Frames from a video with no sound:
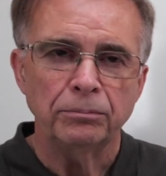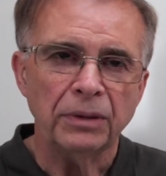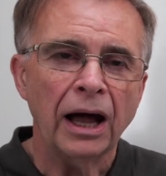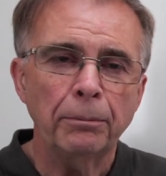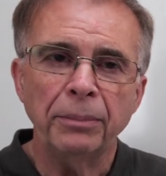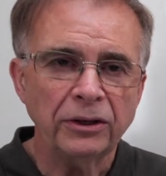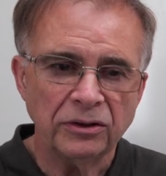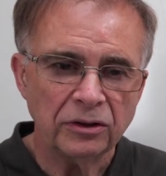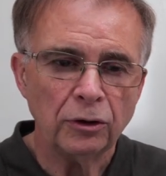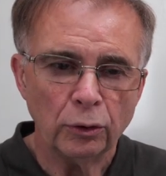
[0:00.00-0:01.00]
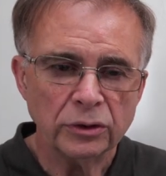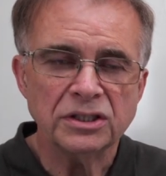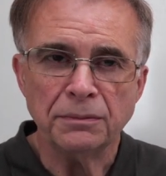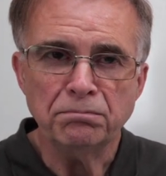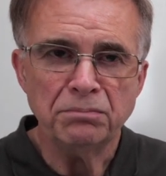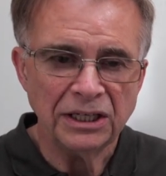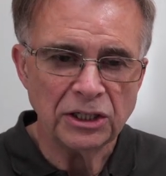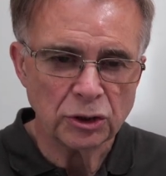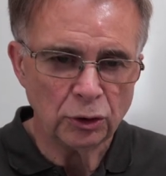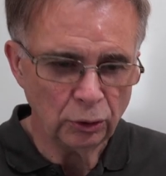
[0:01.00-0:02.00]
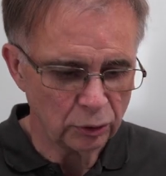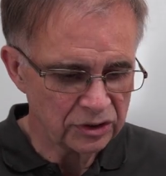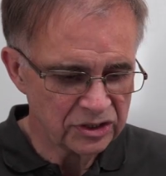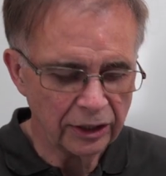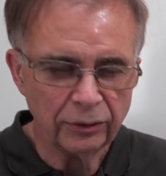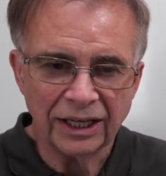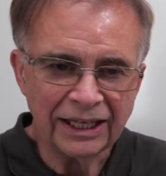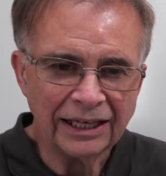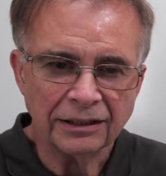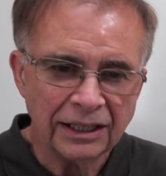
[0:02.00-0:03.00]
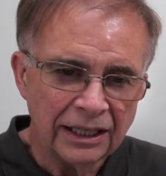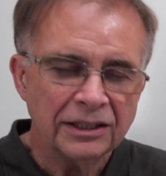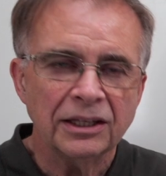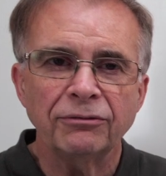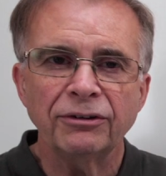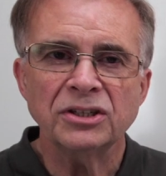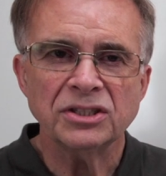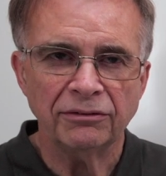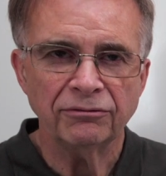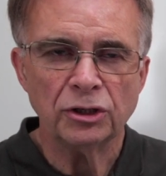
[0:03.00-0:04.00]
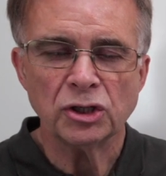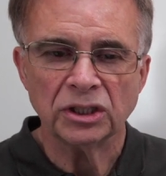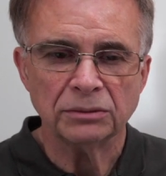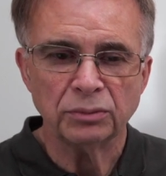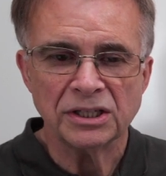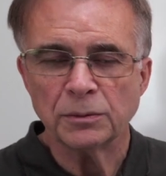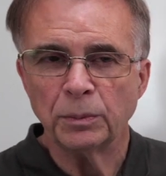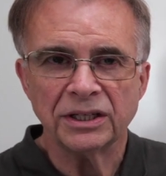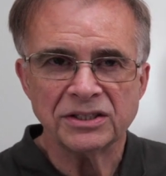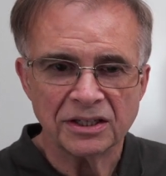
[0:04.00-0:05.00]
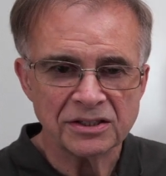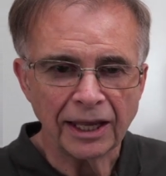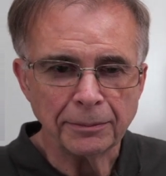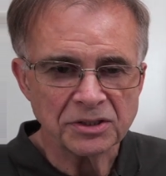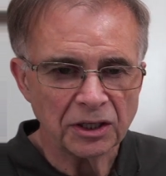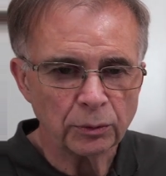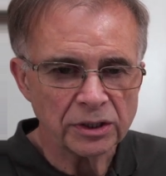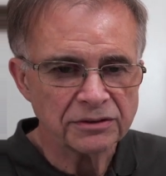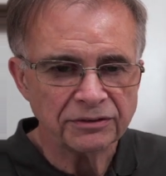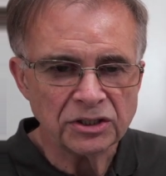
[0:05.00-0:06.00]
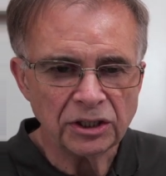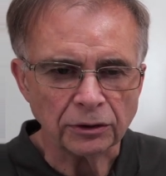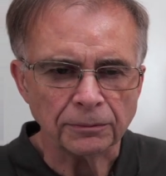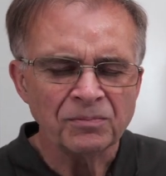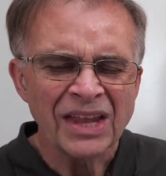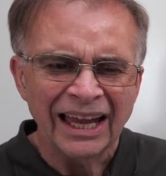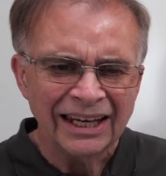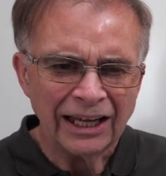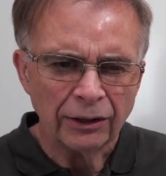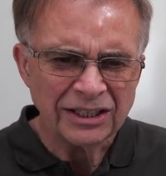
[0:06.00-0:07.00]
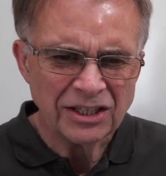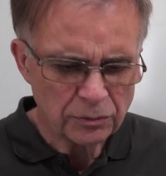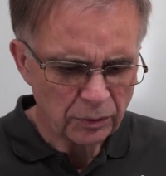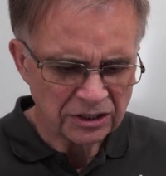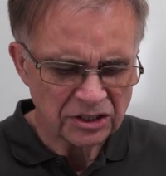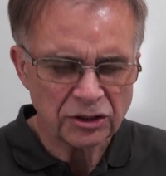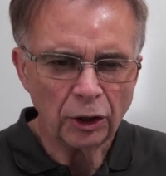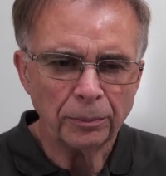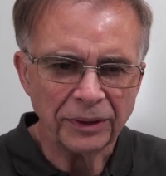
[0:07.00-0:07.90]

are both your diminished chords. So again, the first inversion principle is the same as it was for 2. Now, it doesn't want to stop